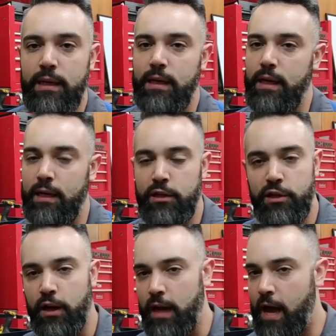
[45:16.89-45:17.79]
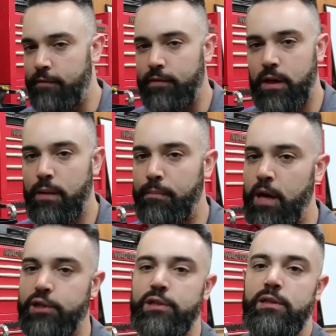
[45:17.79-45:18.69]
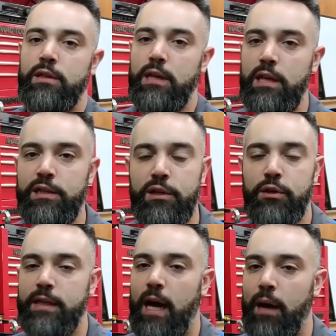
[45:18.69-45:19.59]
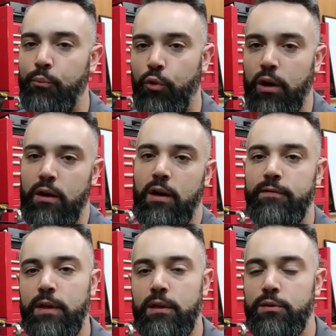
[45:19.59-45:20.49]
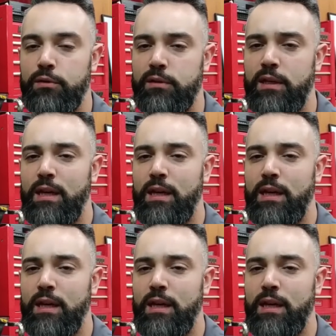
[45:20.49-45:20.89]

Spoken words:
and you're going to have a much easier time working on vehicles.